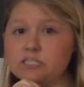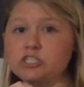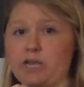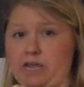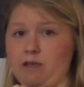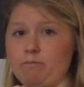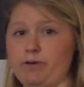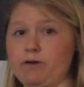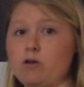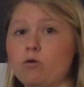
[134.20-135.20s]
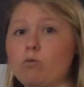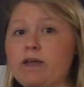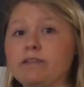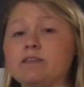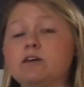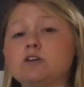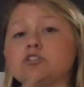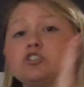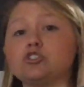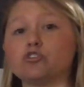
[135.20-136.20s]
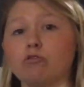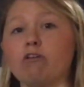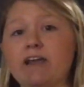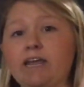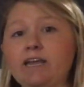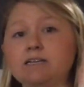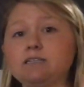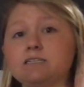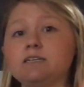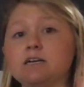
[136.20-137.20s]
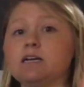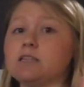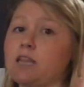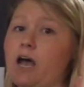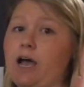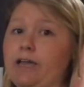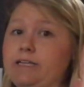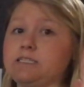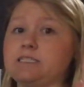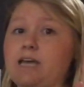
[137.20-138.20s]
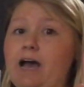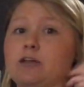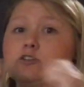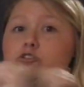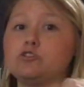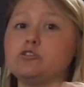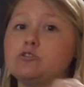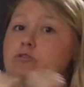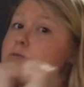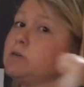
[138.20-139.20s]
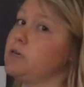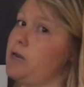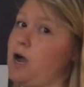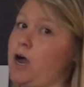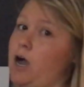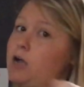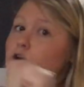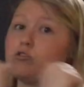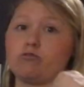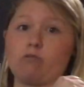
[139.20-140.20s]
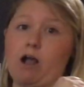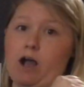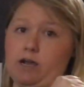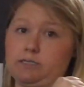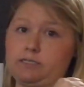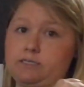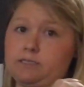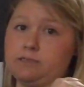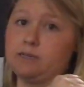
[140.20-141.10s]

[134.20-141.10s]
shape with straight lines that do not cross.